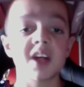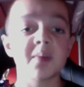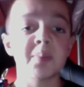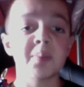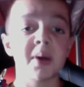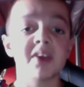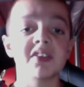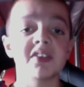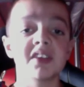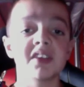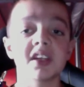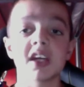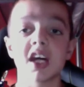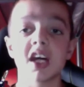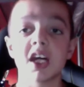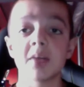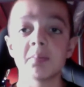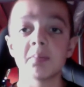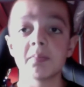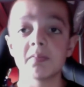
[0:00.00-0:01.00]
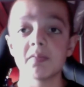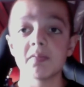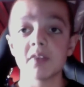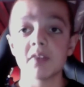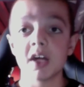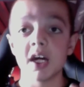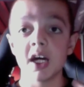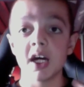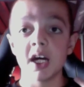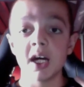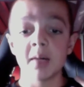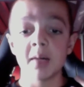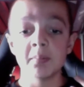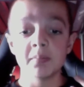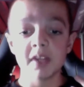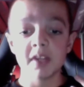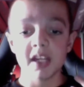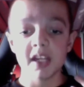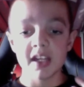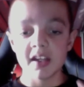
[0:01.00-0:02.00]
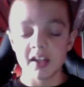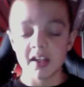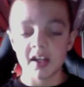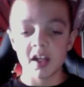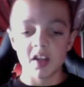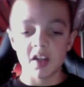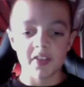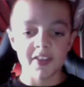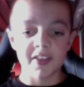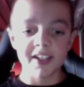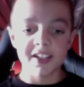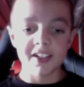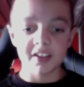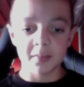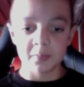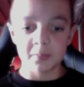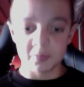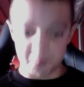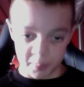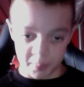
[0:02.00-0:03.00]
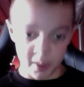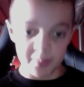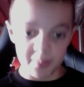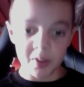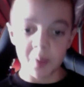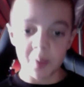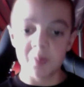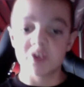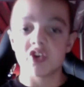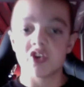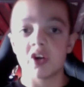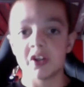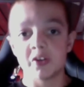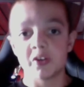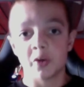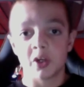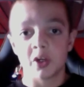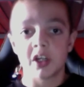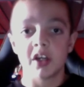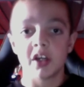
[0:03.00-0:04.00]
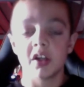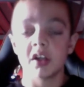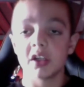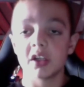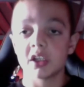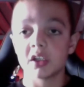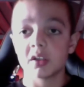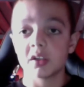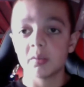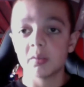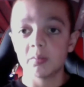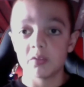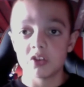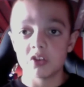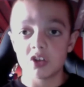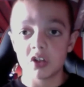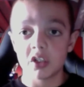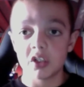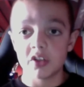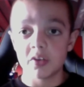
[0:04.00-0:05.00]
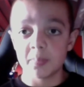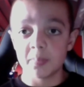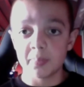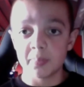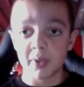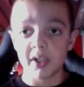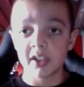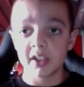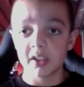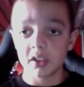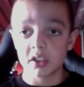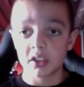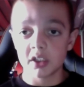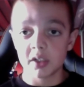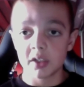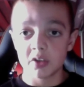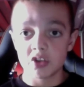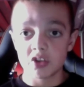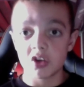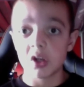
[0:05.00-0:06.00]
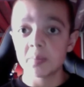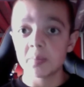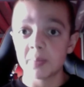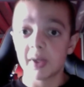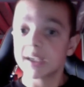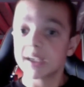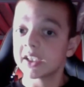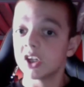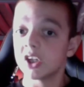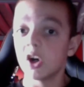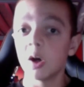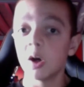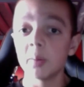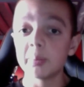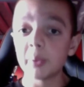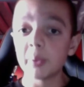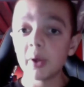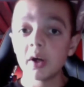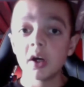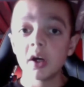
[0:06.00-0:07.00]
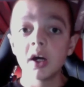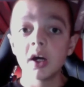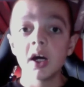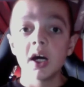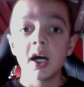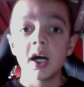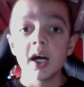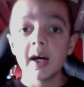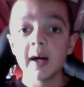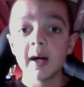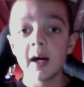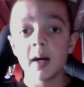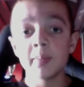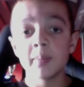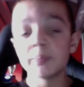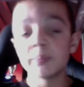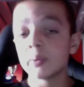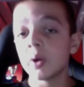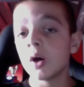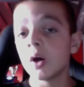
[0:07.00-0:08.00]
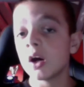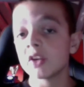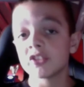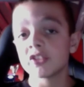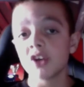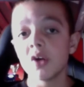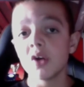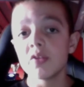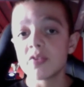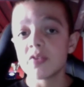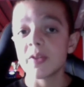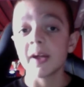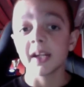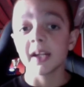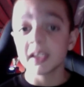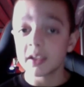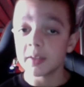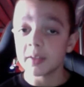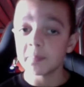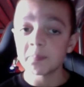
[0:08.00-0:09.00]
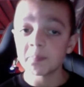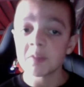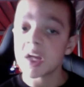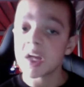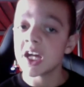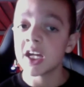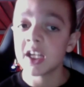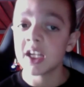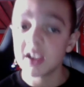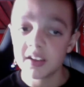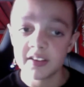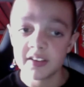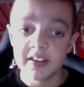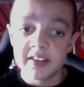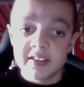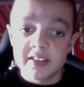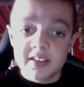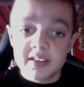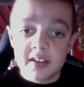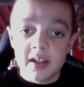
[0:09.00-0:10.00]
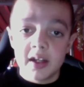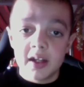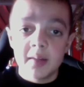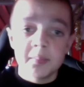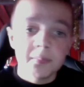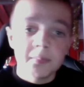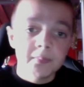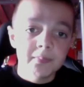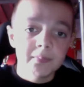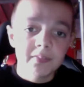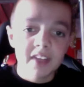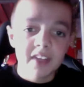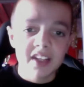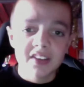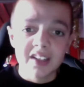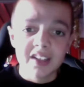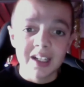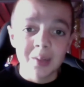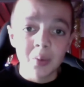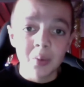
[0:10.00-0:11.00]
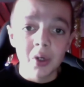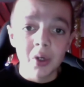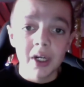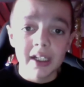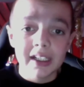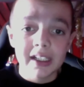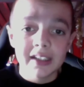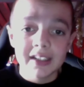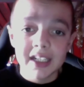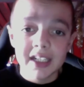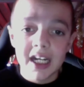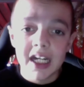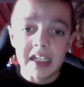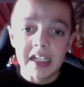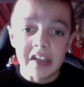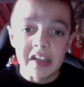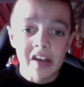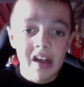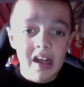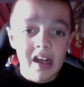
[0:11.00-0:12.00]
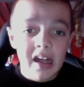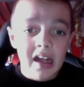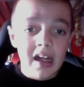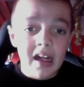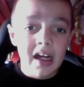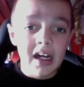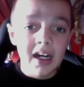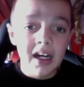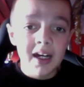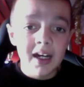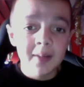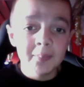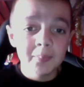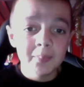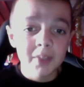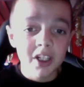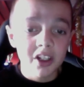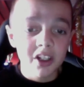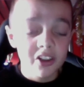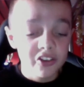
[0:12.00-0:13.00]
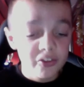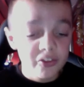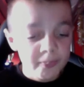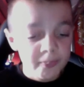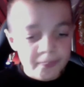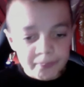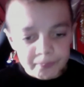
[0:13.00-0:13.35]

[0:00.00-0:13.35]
passing game, I think Birmingham are trying to break it up, but I don't think it's going to work in the end, because